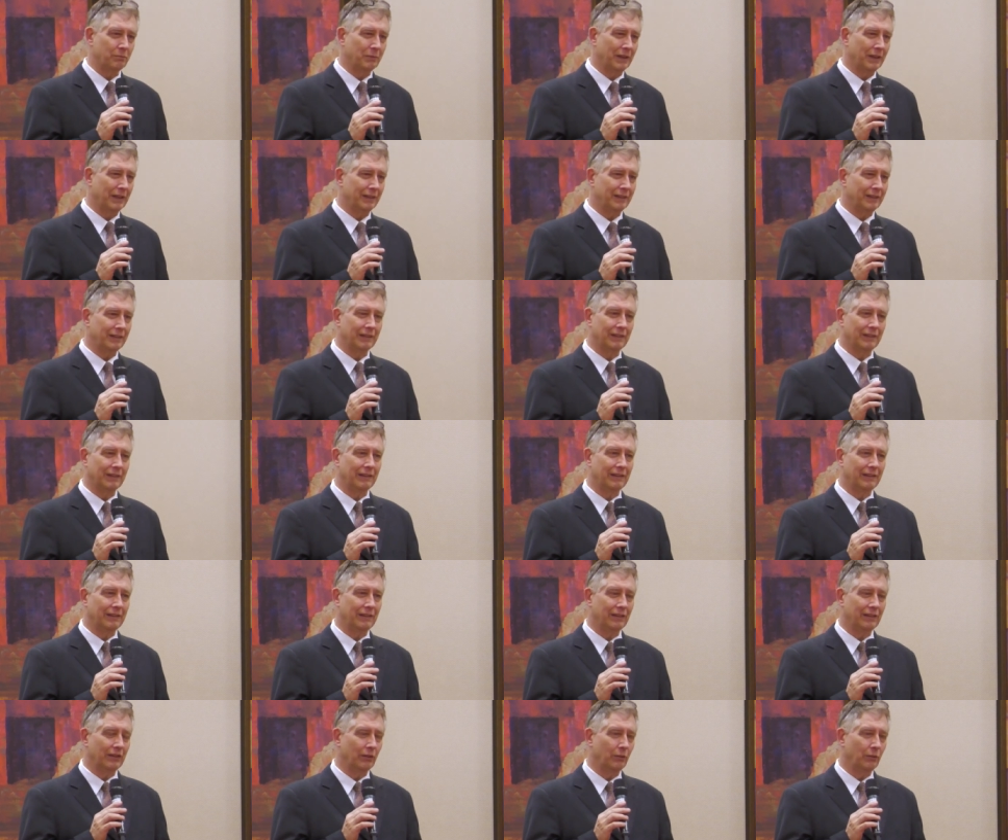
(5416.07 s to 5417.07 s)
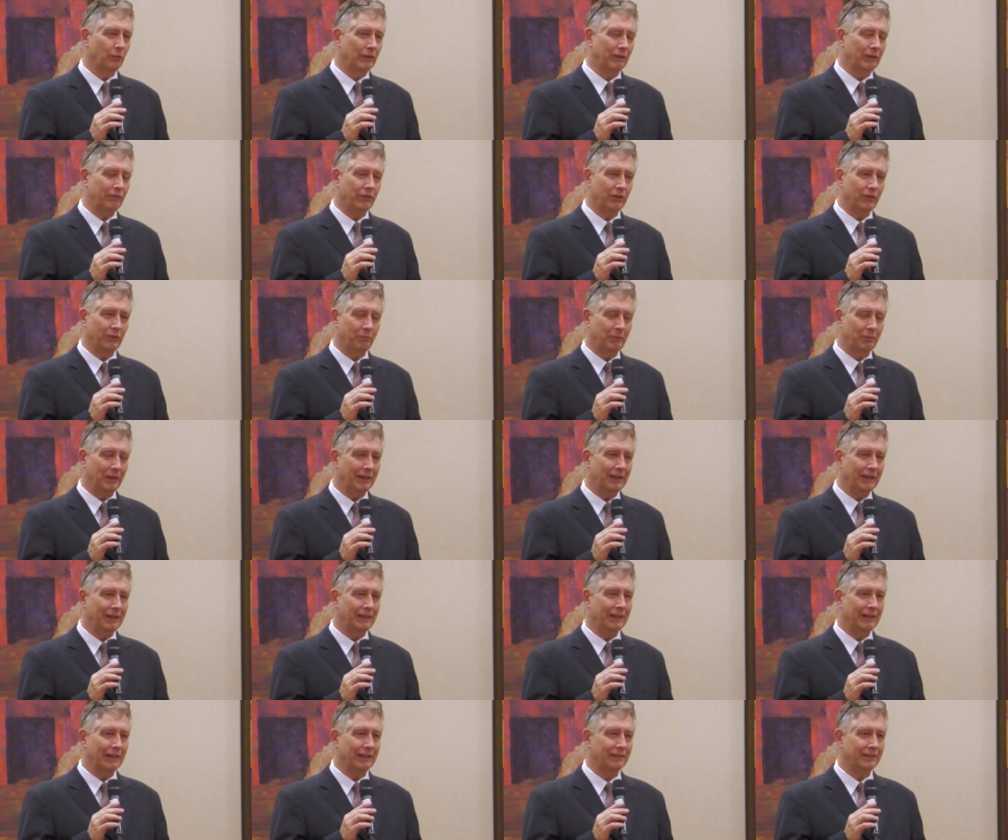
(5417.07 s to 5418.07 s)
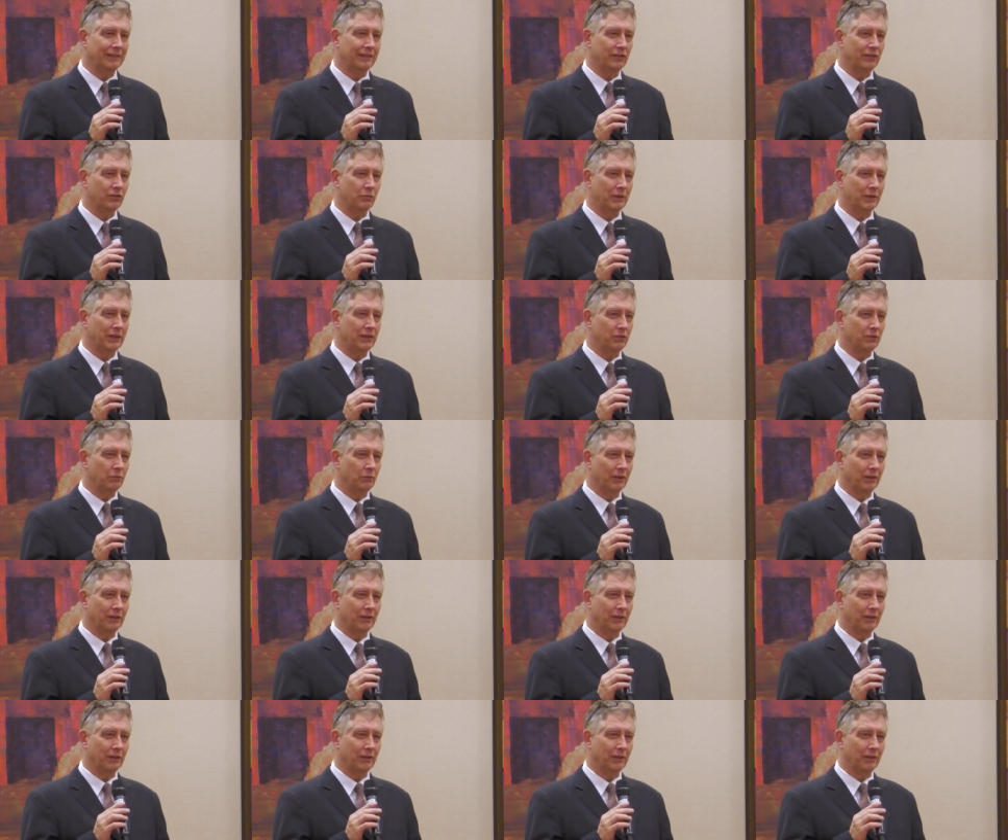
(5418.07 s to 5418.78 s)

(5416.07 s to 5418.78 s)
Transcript: But, you know, if you've been in that situation